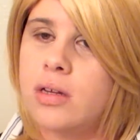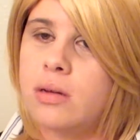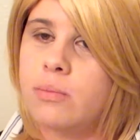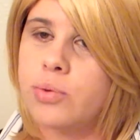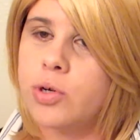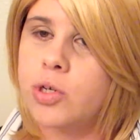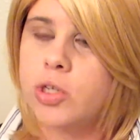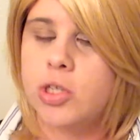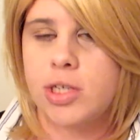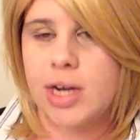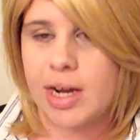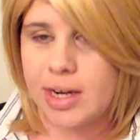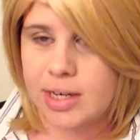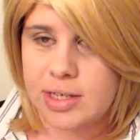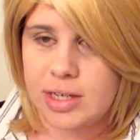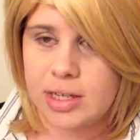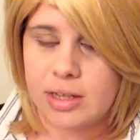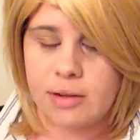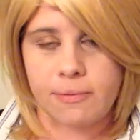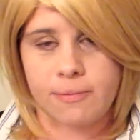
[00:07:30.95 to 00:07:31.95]

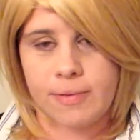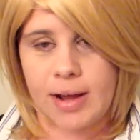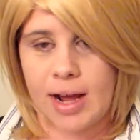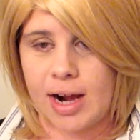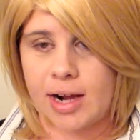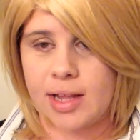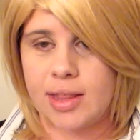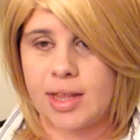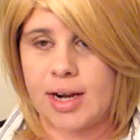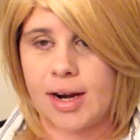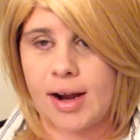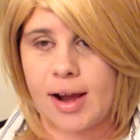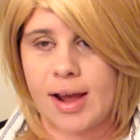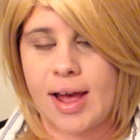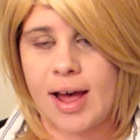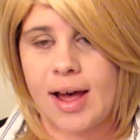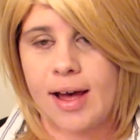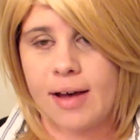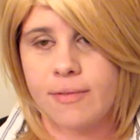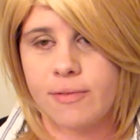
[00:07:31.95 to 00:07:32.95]
projecting the fact that I
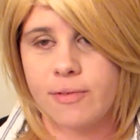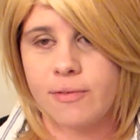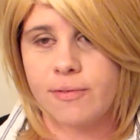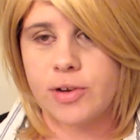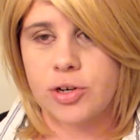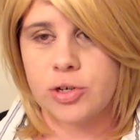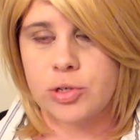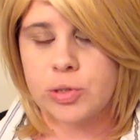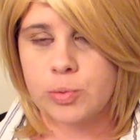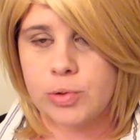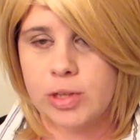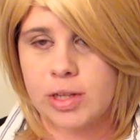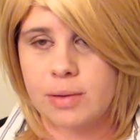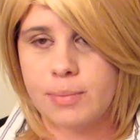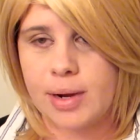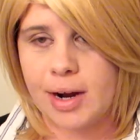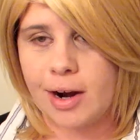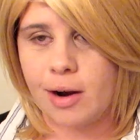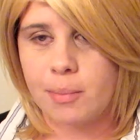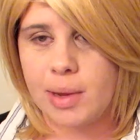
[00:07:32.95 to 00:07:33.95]
have a visual
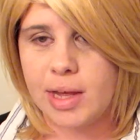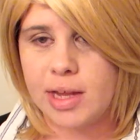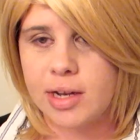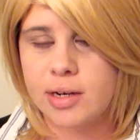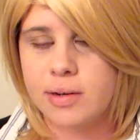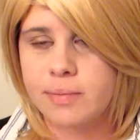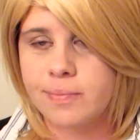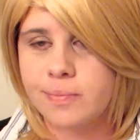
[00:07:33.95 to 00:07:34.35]
impairment.